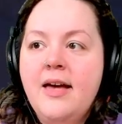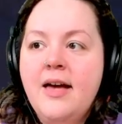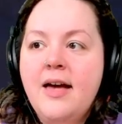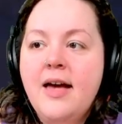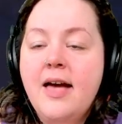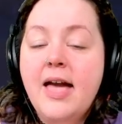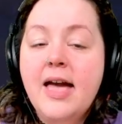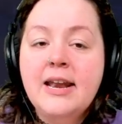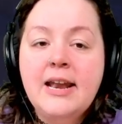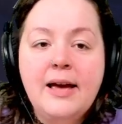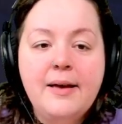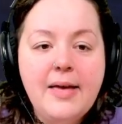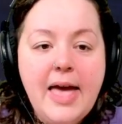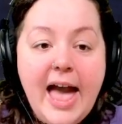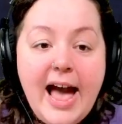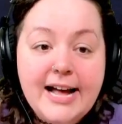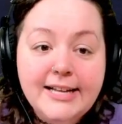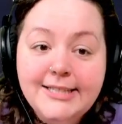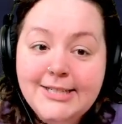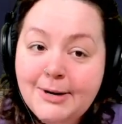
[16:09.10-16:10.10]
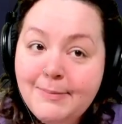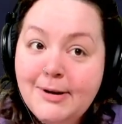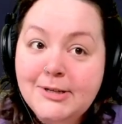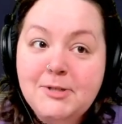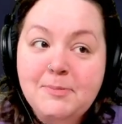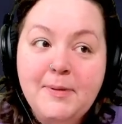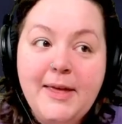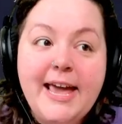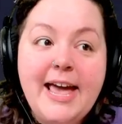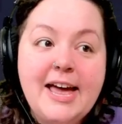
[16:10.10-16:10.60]
And I, ads are about to
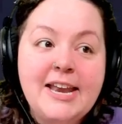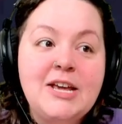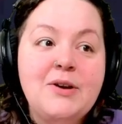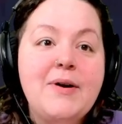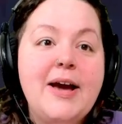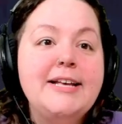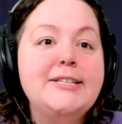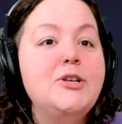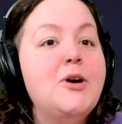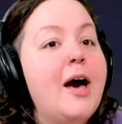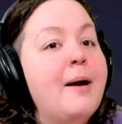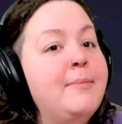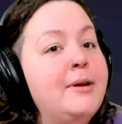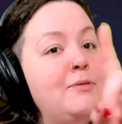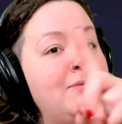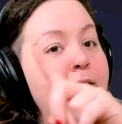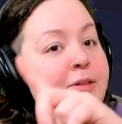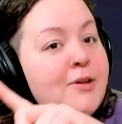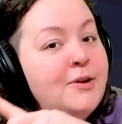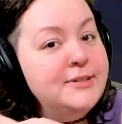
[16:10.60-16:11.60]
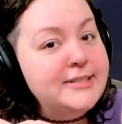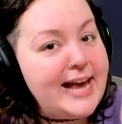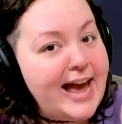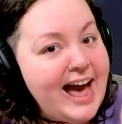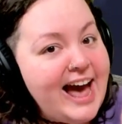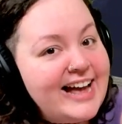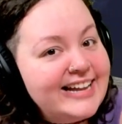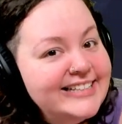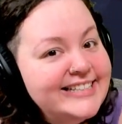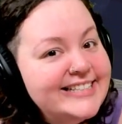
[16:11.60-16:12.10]
play anyway, so I'm gonna run those
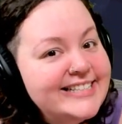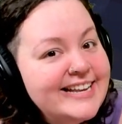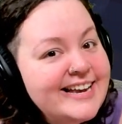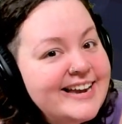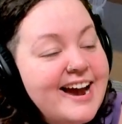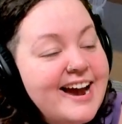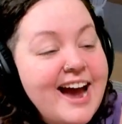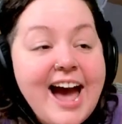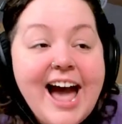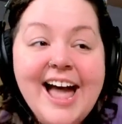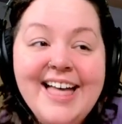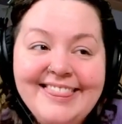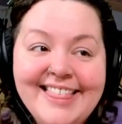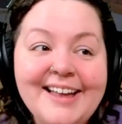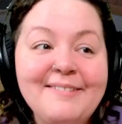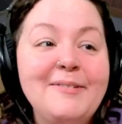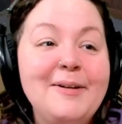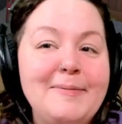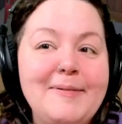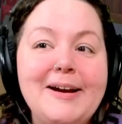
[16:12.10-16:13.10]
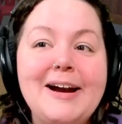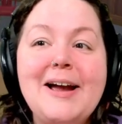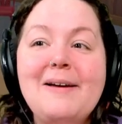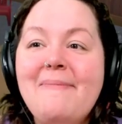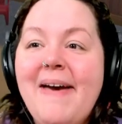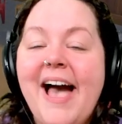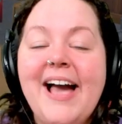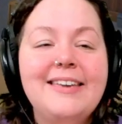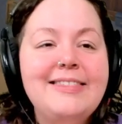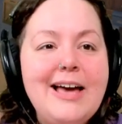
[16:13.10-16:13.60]
ads and then we'll be right
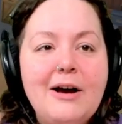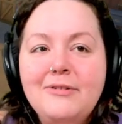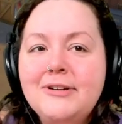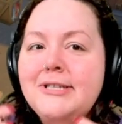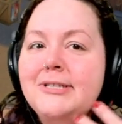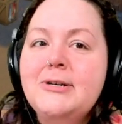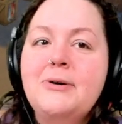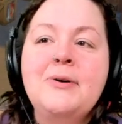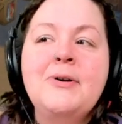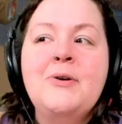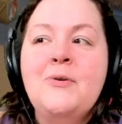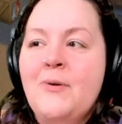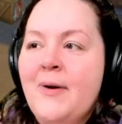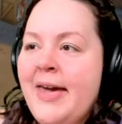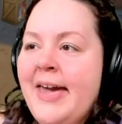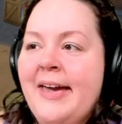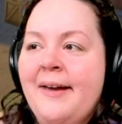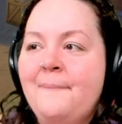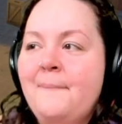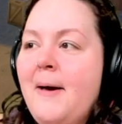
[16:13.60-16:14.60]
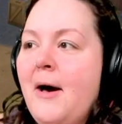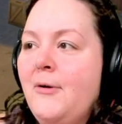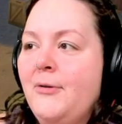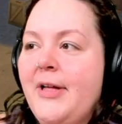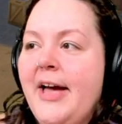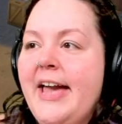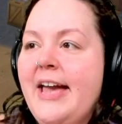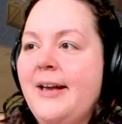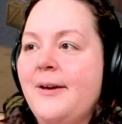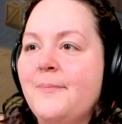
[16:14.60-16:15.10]
back. That was so annoying how
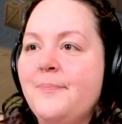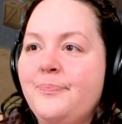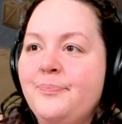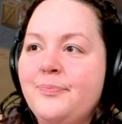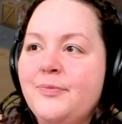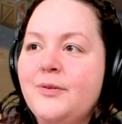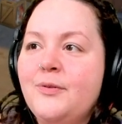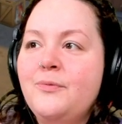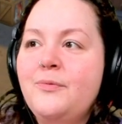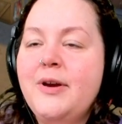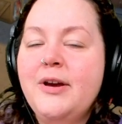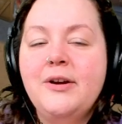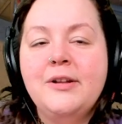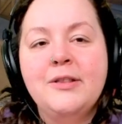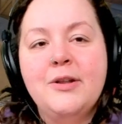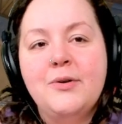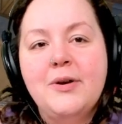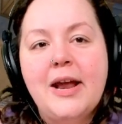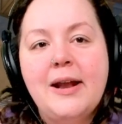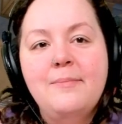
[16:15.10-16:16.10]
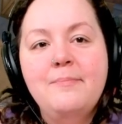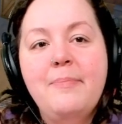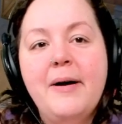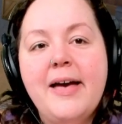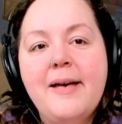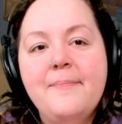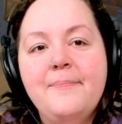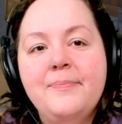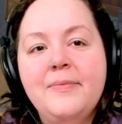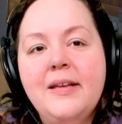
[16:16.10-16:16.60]
like we couldn't load in,
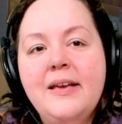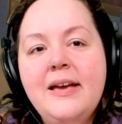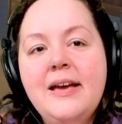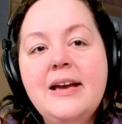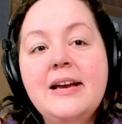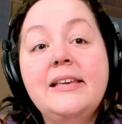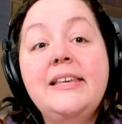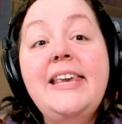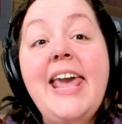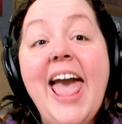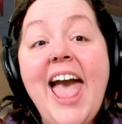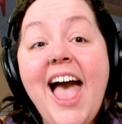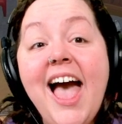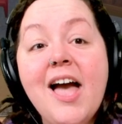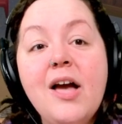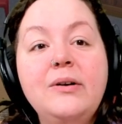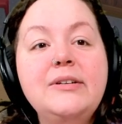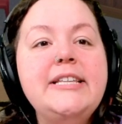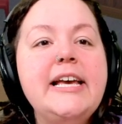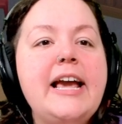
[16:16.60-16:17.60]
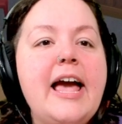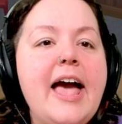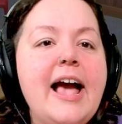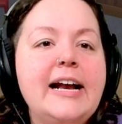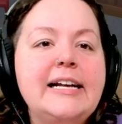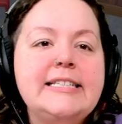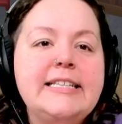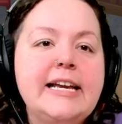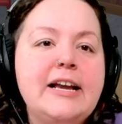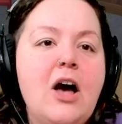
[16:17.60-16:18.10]
but yeah, it was like
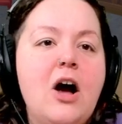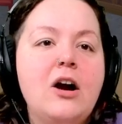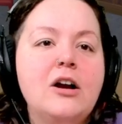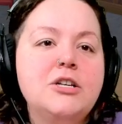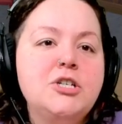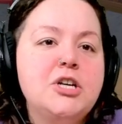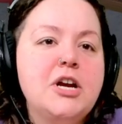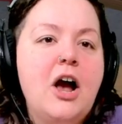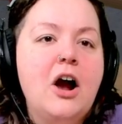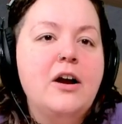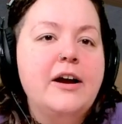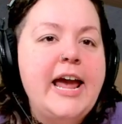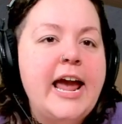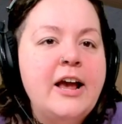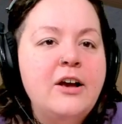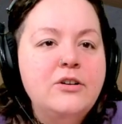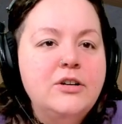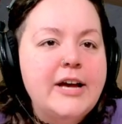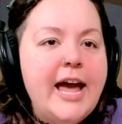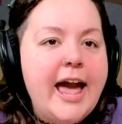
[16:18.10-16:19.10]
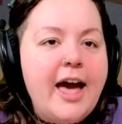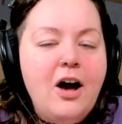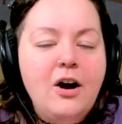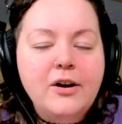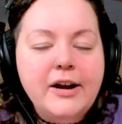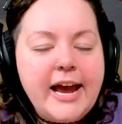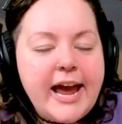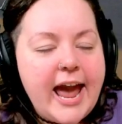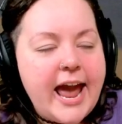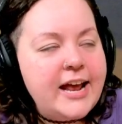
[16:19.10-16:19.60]
X, like arch archangel,
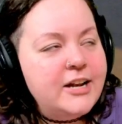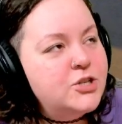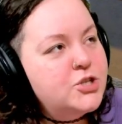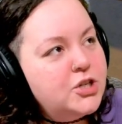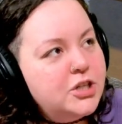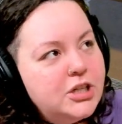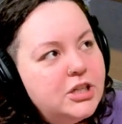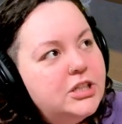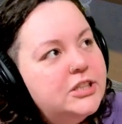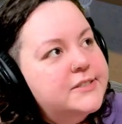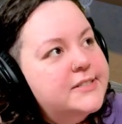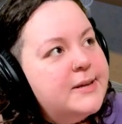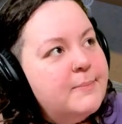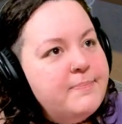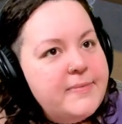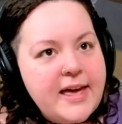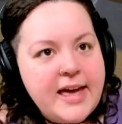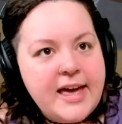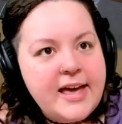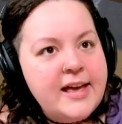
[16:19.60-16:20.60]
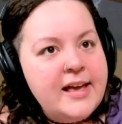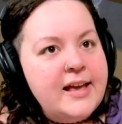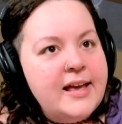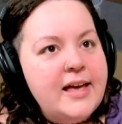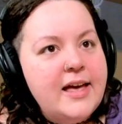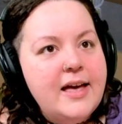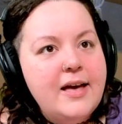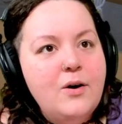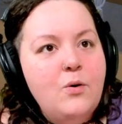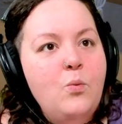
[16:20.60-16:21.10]
archangel something,
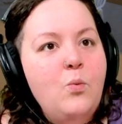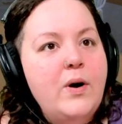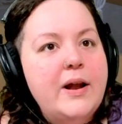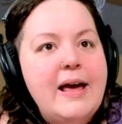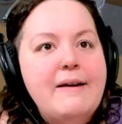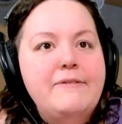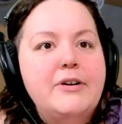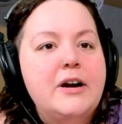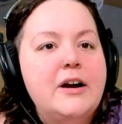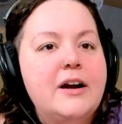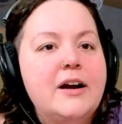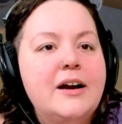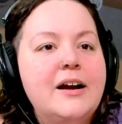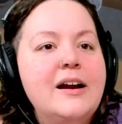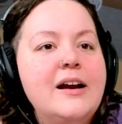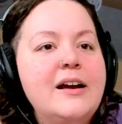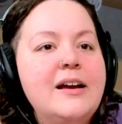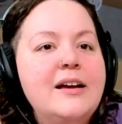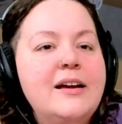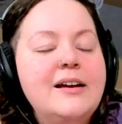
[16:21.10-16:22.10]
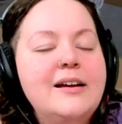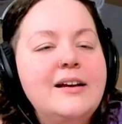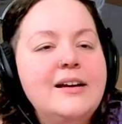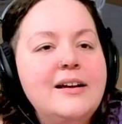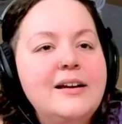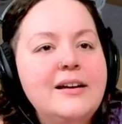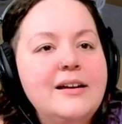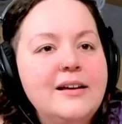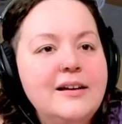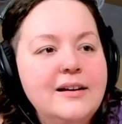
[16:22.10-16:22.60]
whatever.
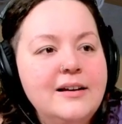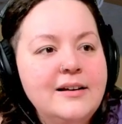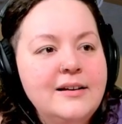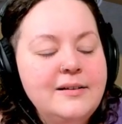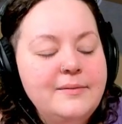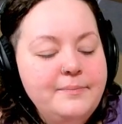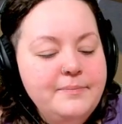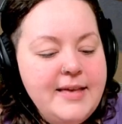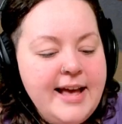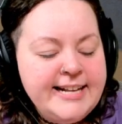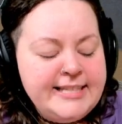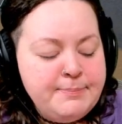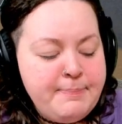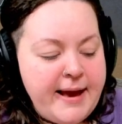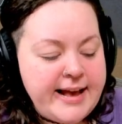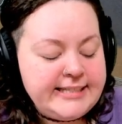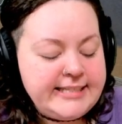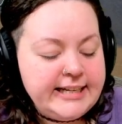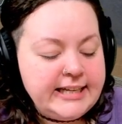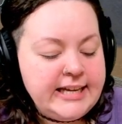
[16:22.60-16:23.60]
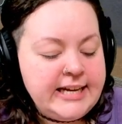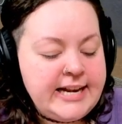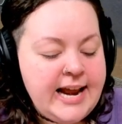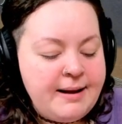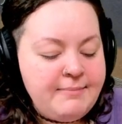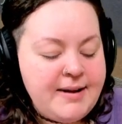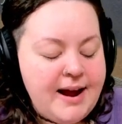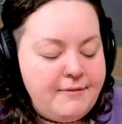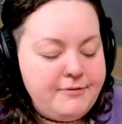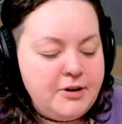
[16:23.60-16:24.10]
It's basically
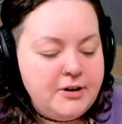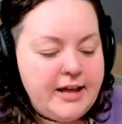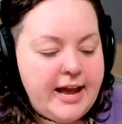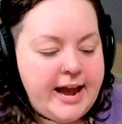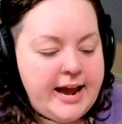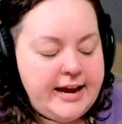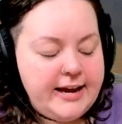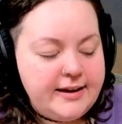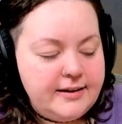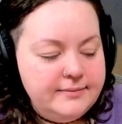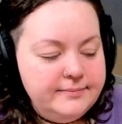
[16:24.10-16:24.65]
named after like